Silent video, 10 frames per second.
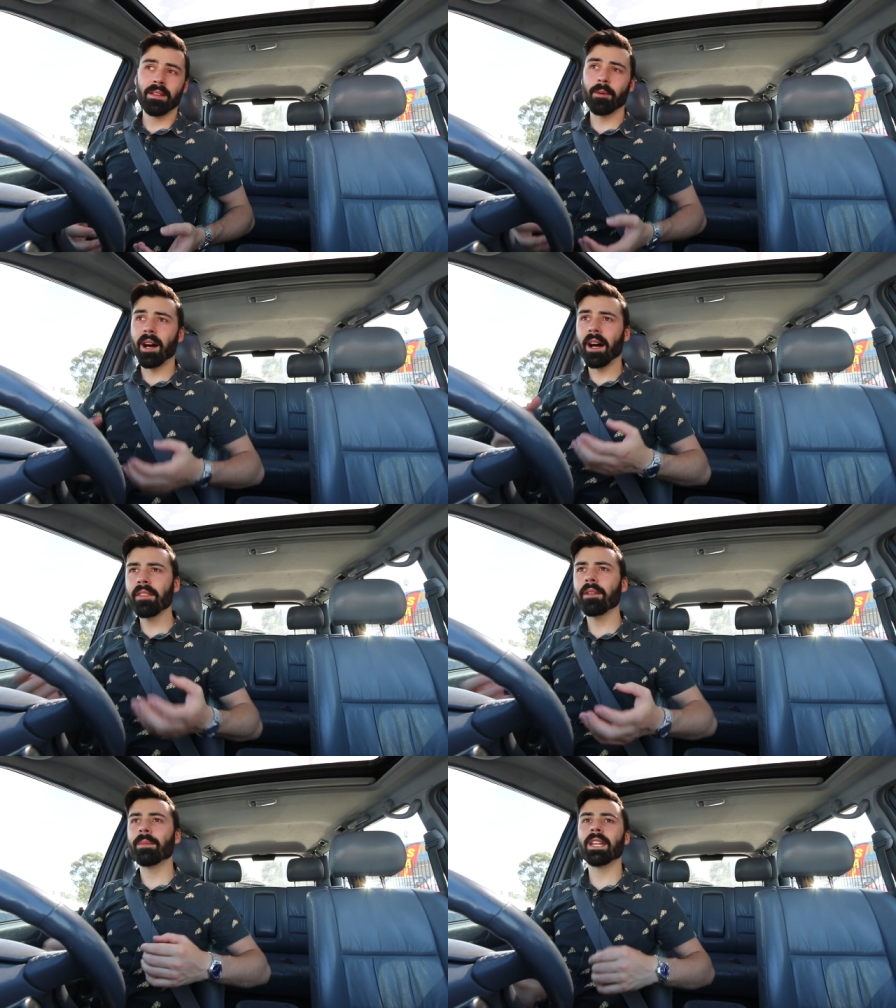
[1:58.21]
There were
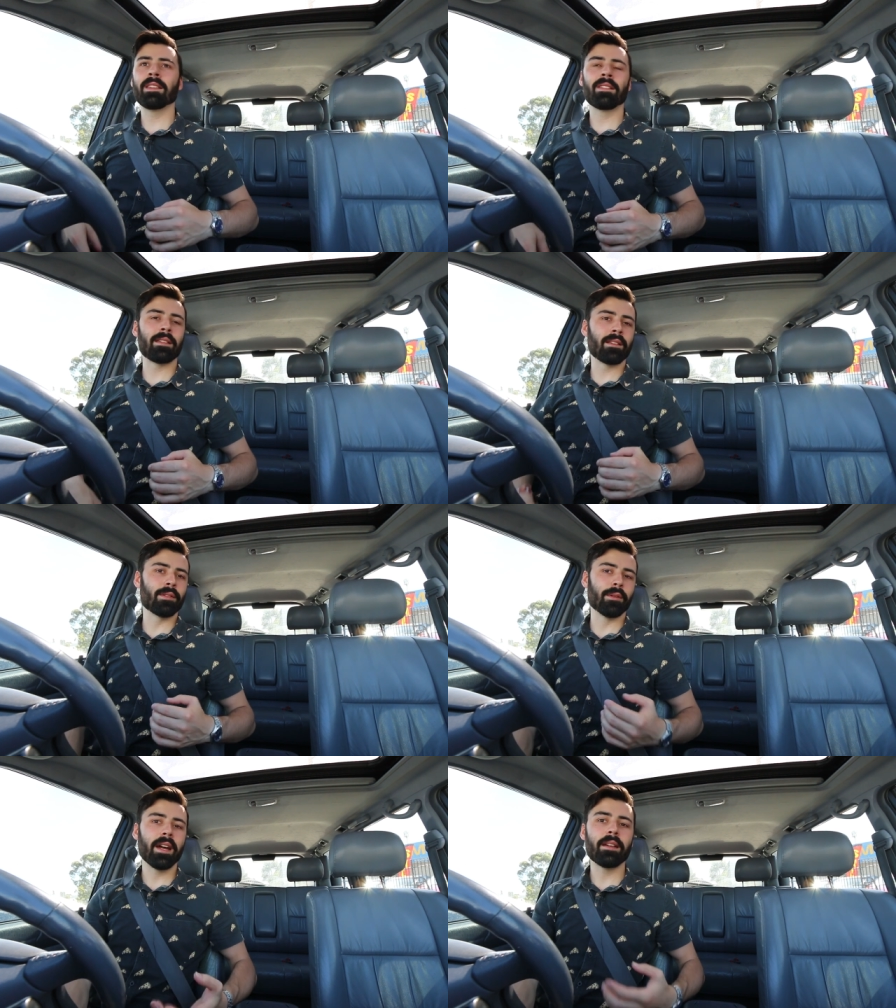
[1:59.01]
other myths
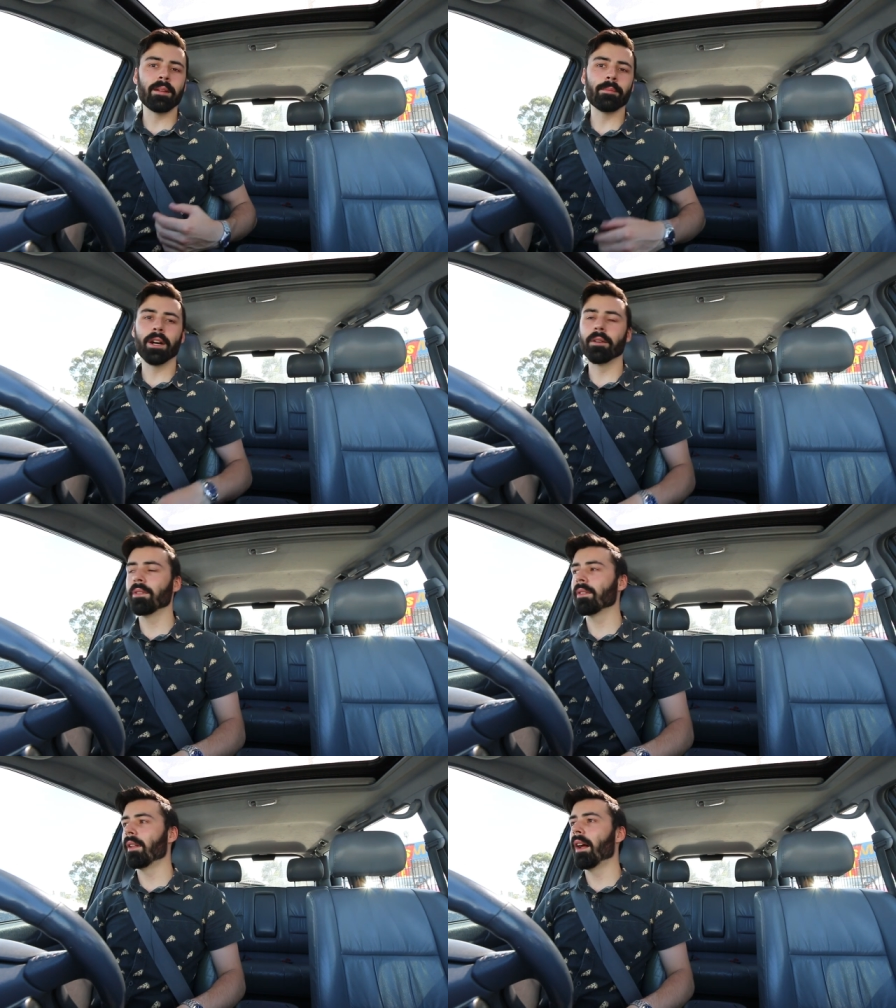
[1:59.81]
surrounding
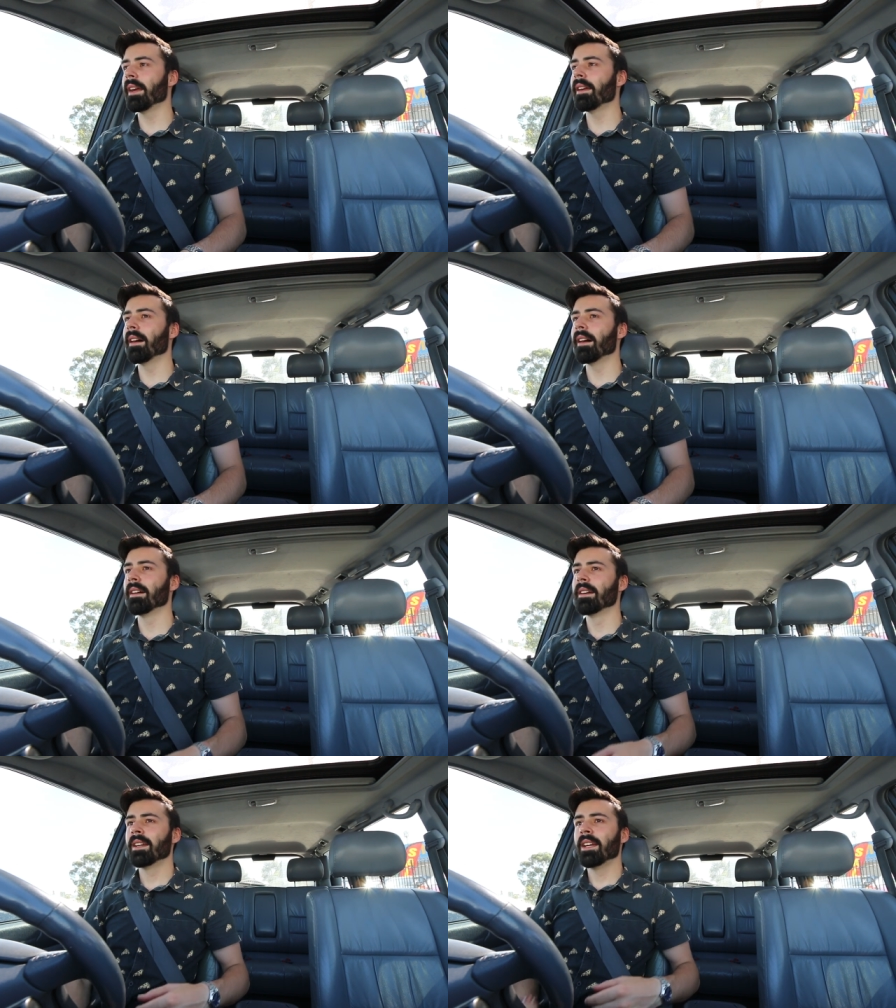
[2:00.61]
belts, like uh,
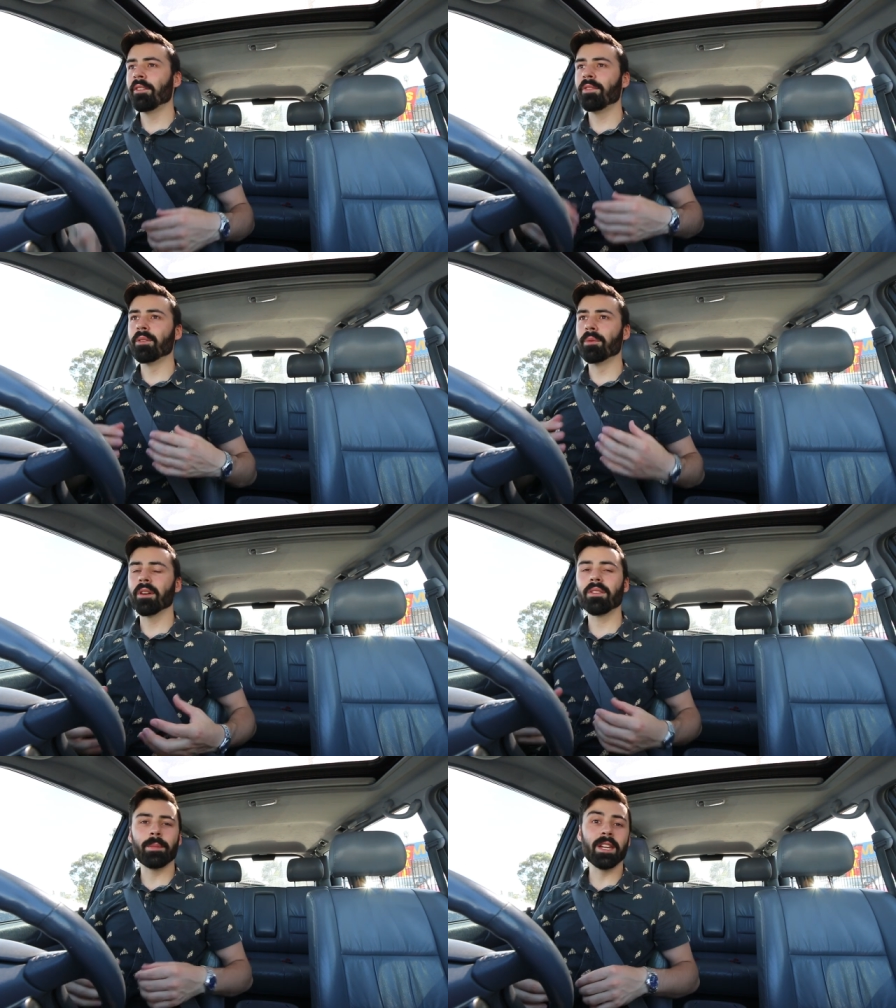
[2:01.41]
if you
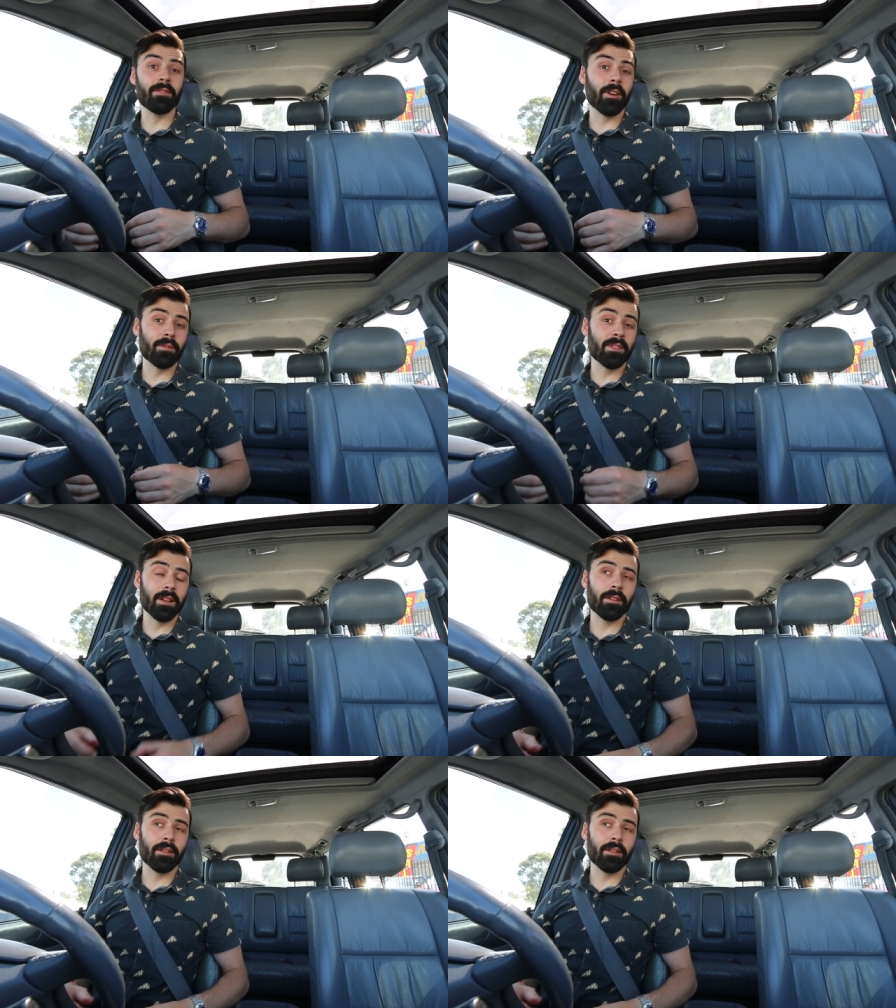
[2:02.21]
were to be involved in